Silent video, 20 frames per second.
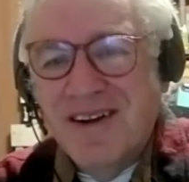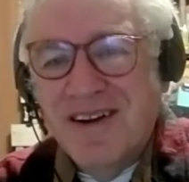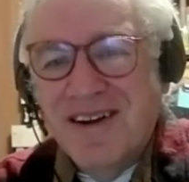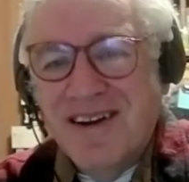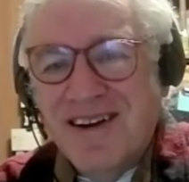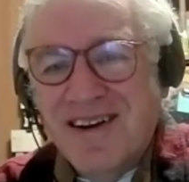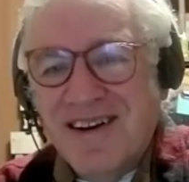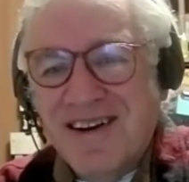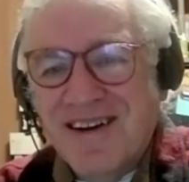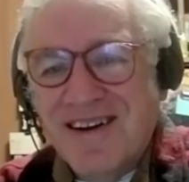
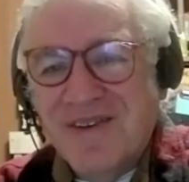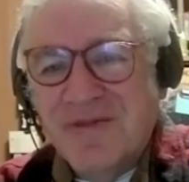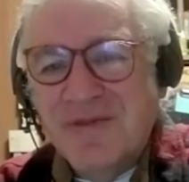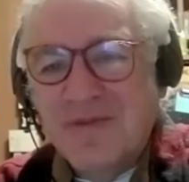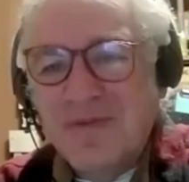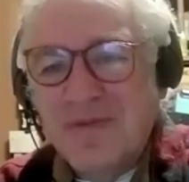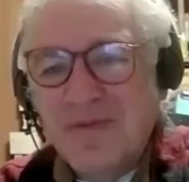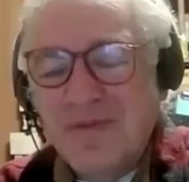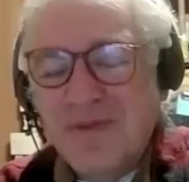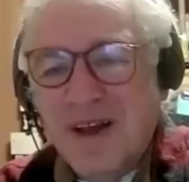Um,
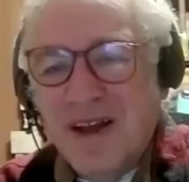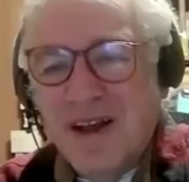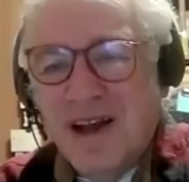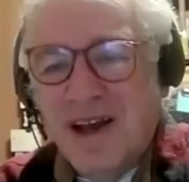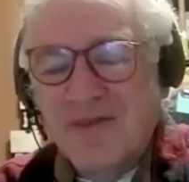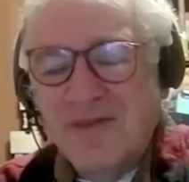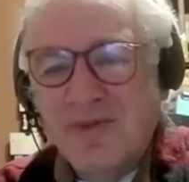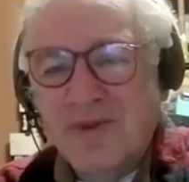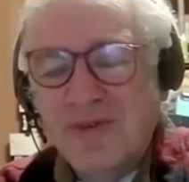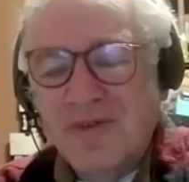and
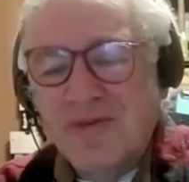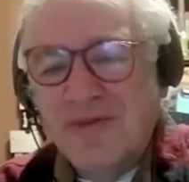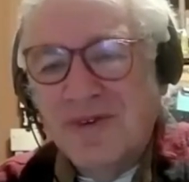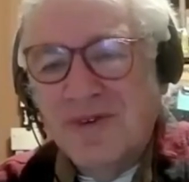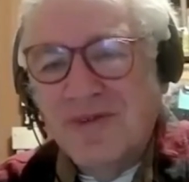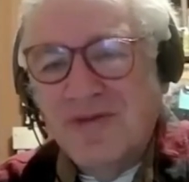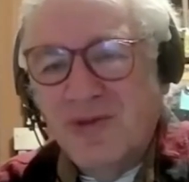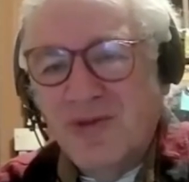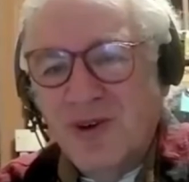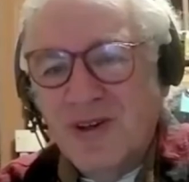I've,
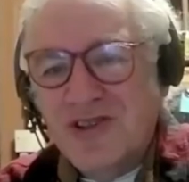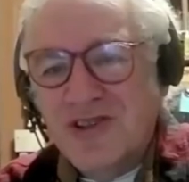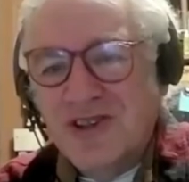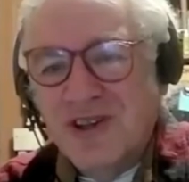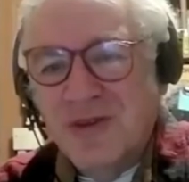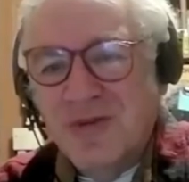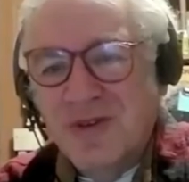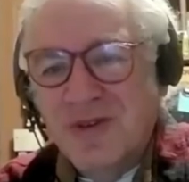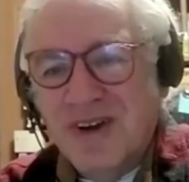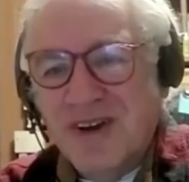
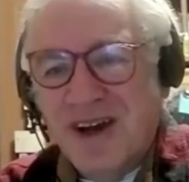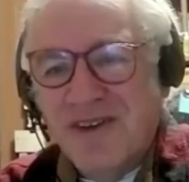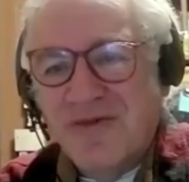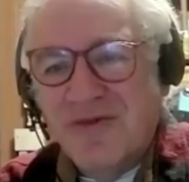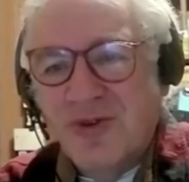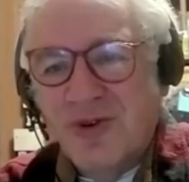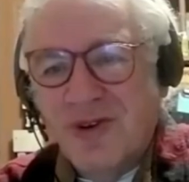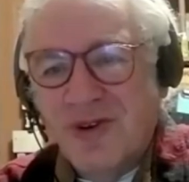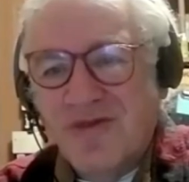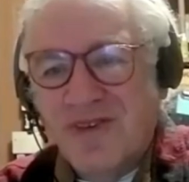fortunately, we've got
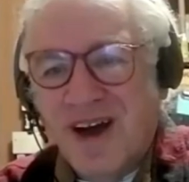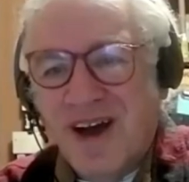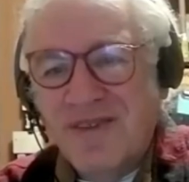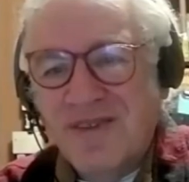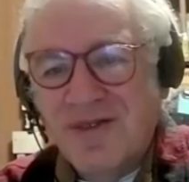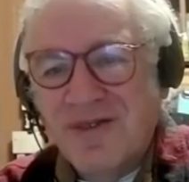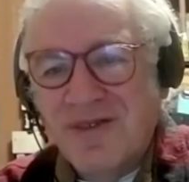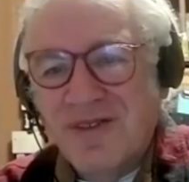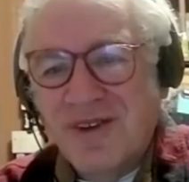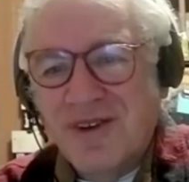four or
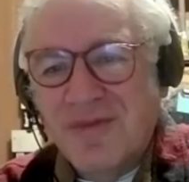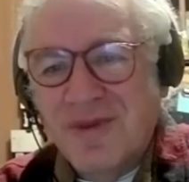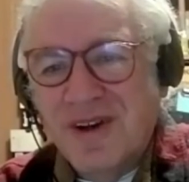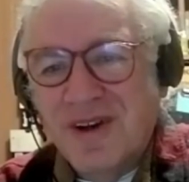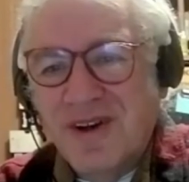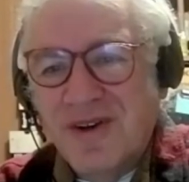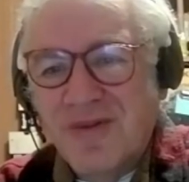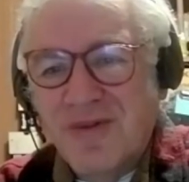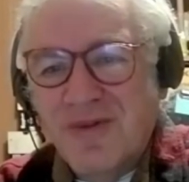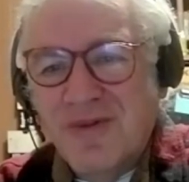five of them,
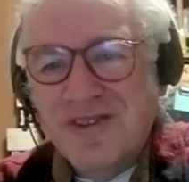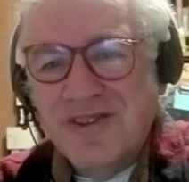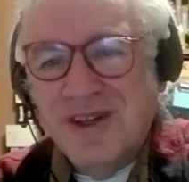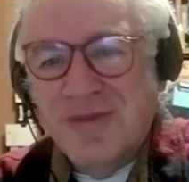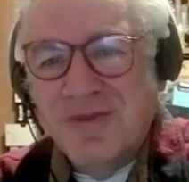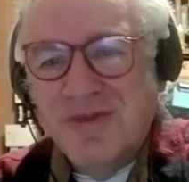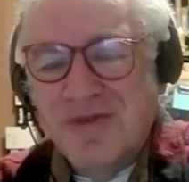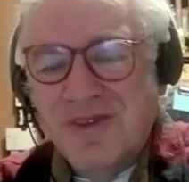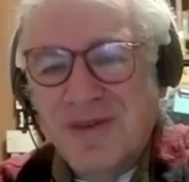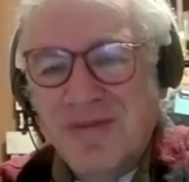
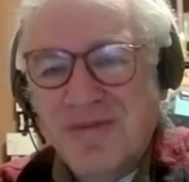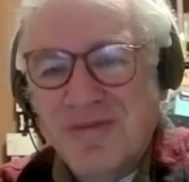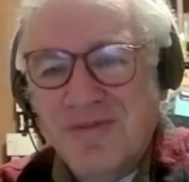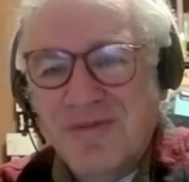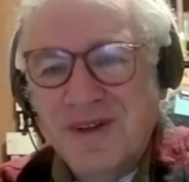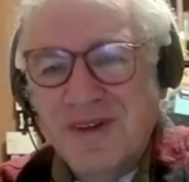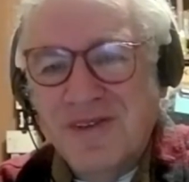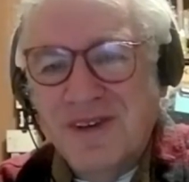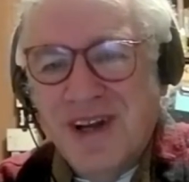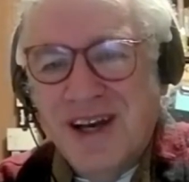some of them
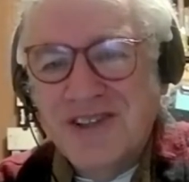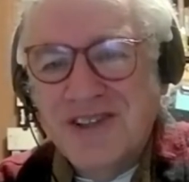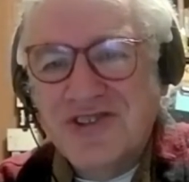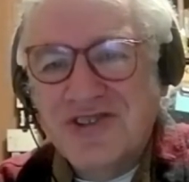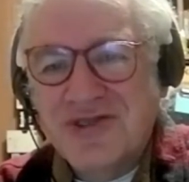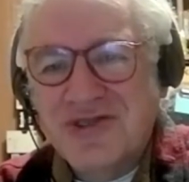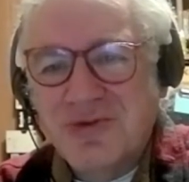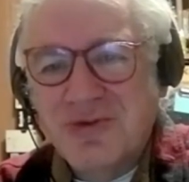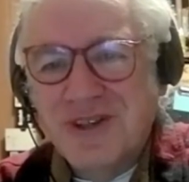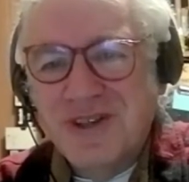in nice,
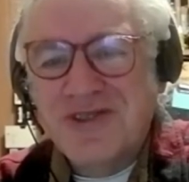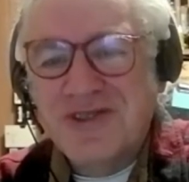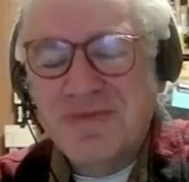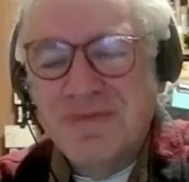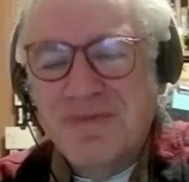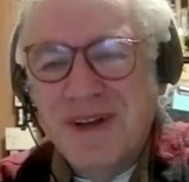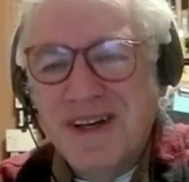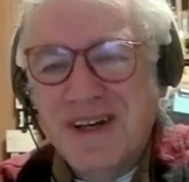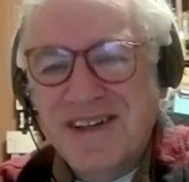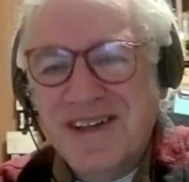crisp
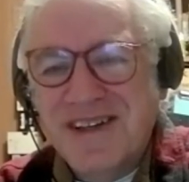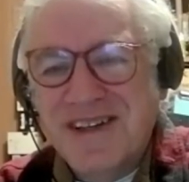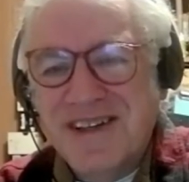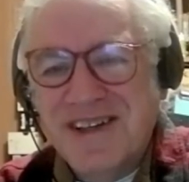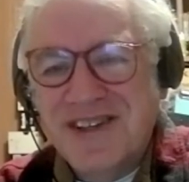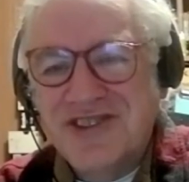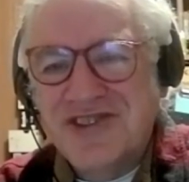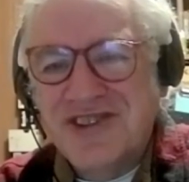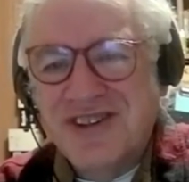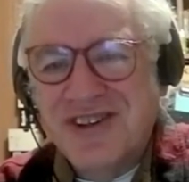mint
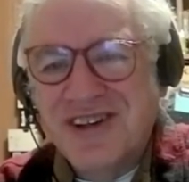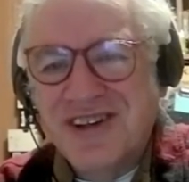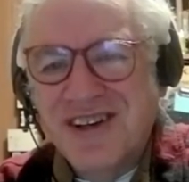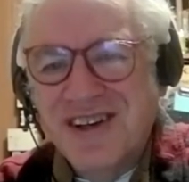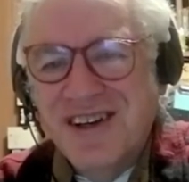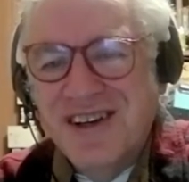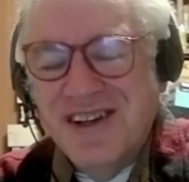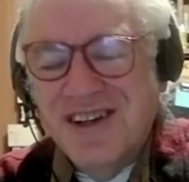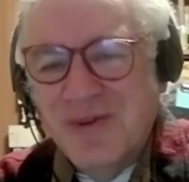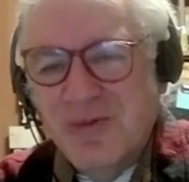condition.
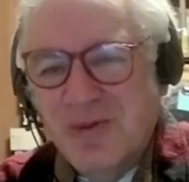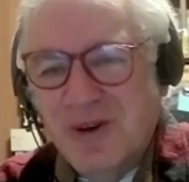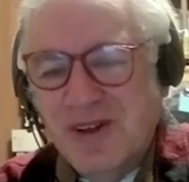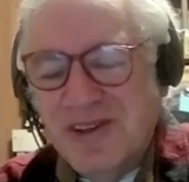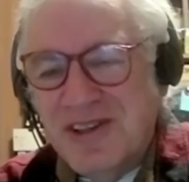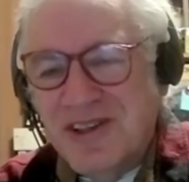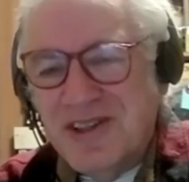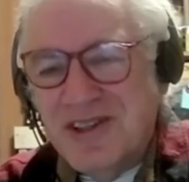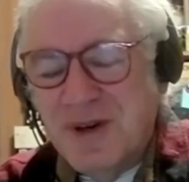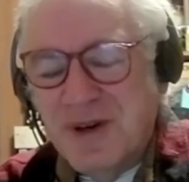The one
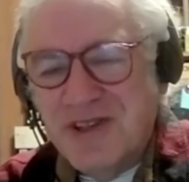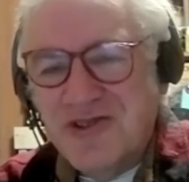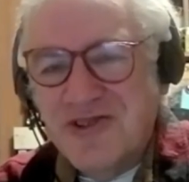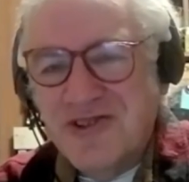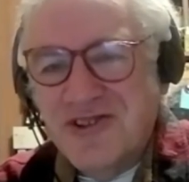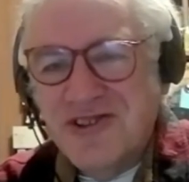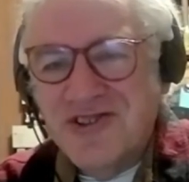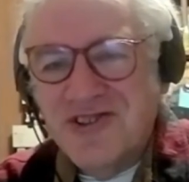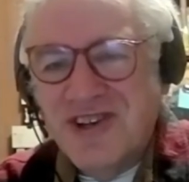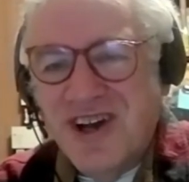that's
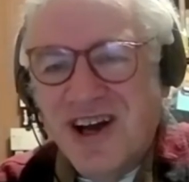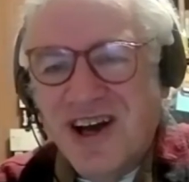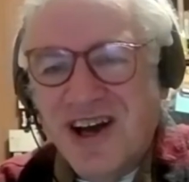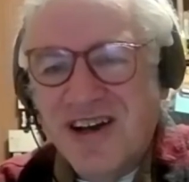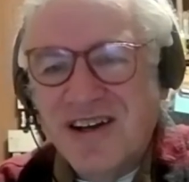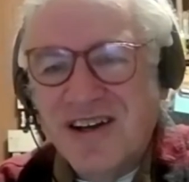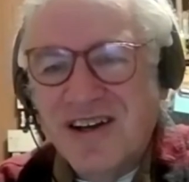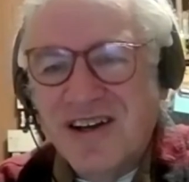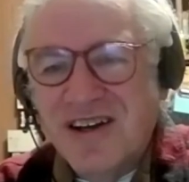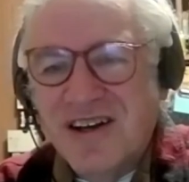pictured is not.
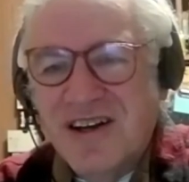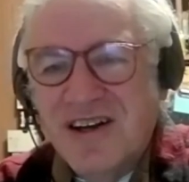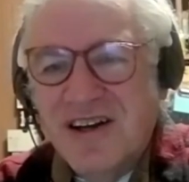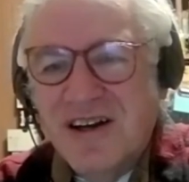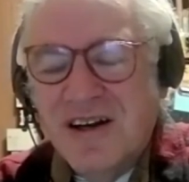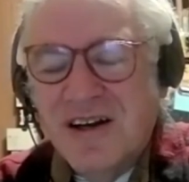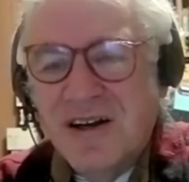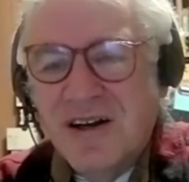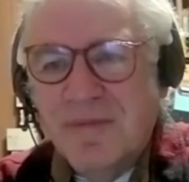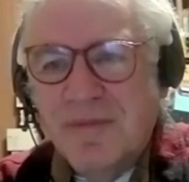
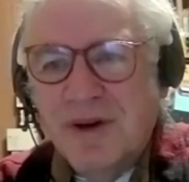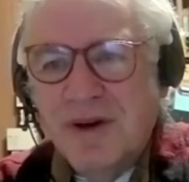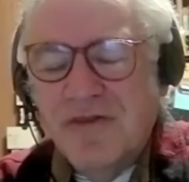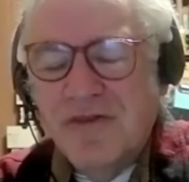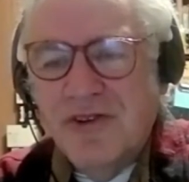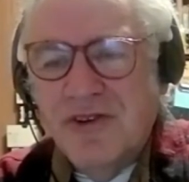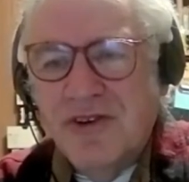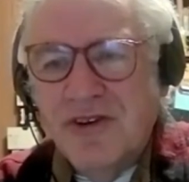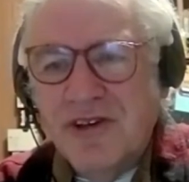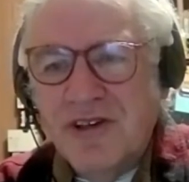Uh, but a
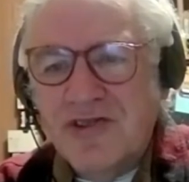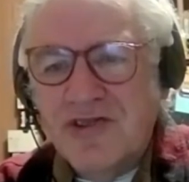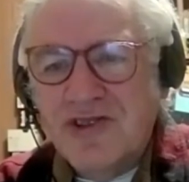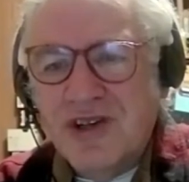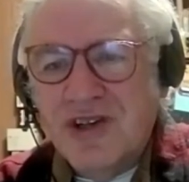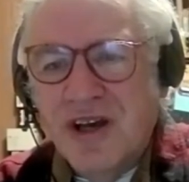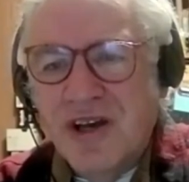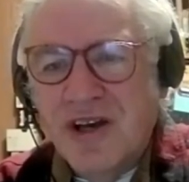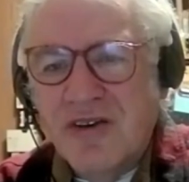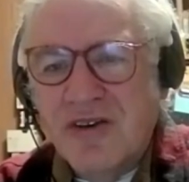few years
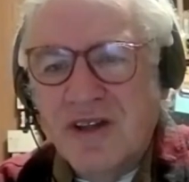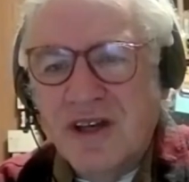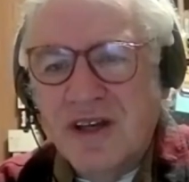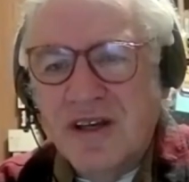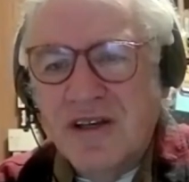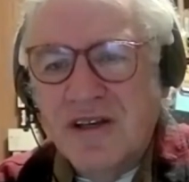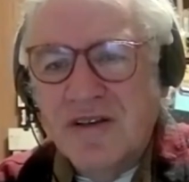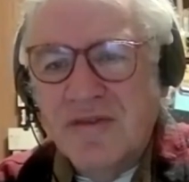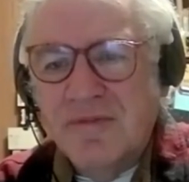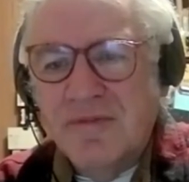later,
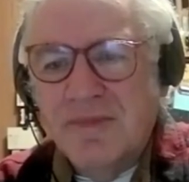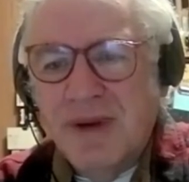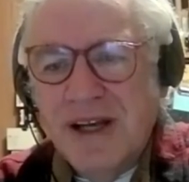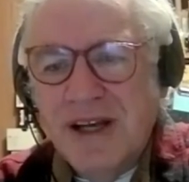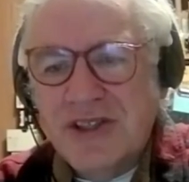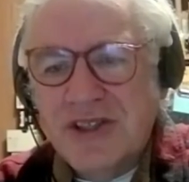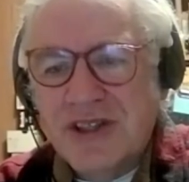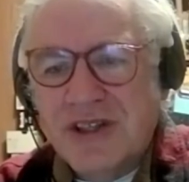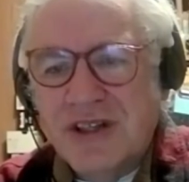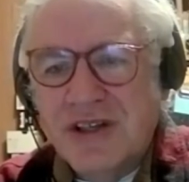they
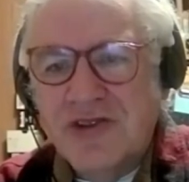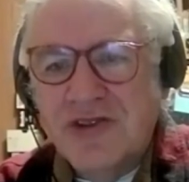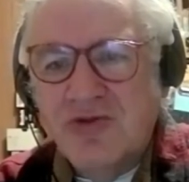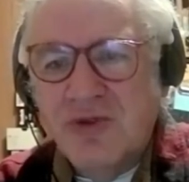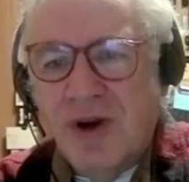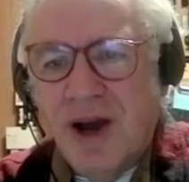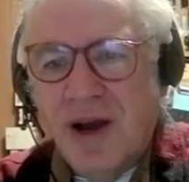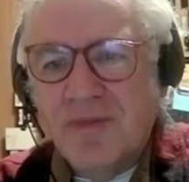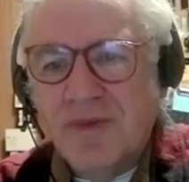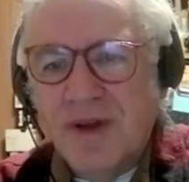basically
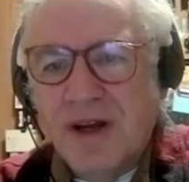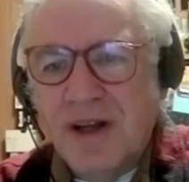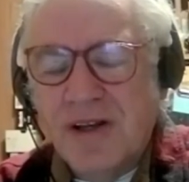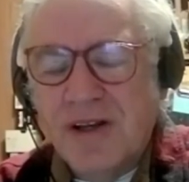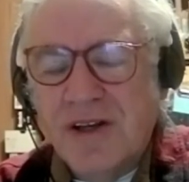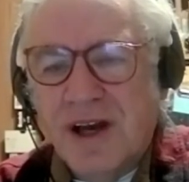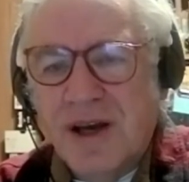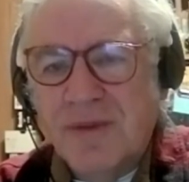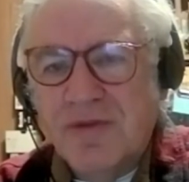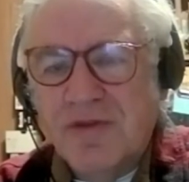dropped any
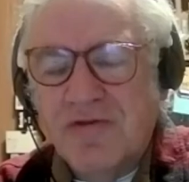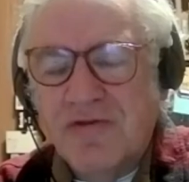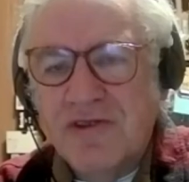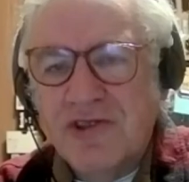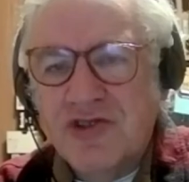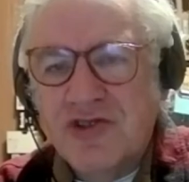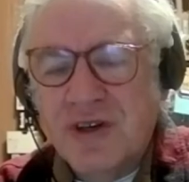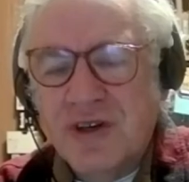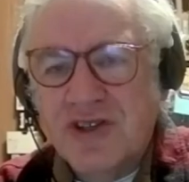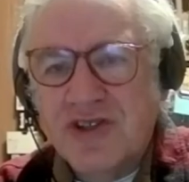type of
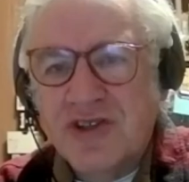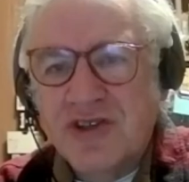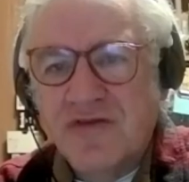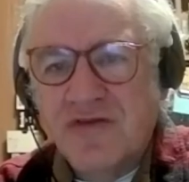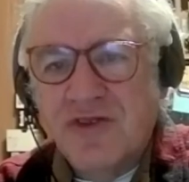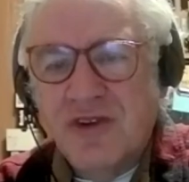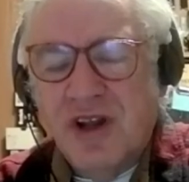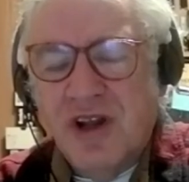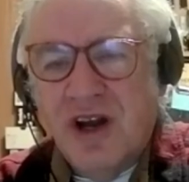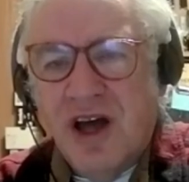restriction
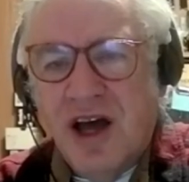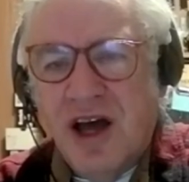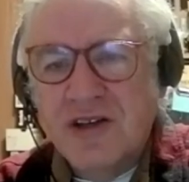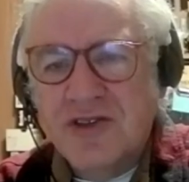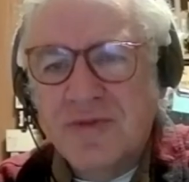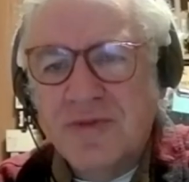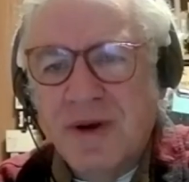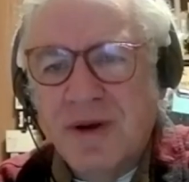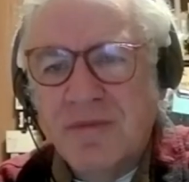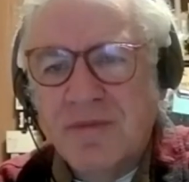for the
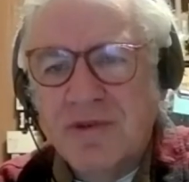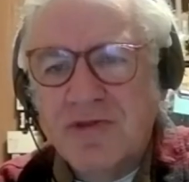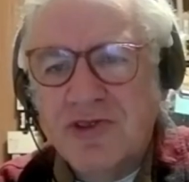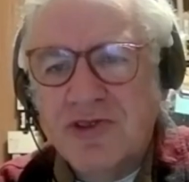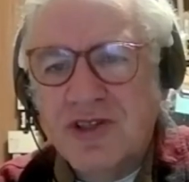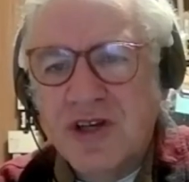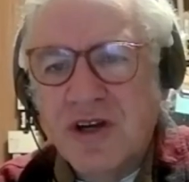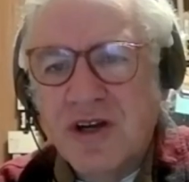lodge members,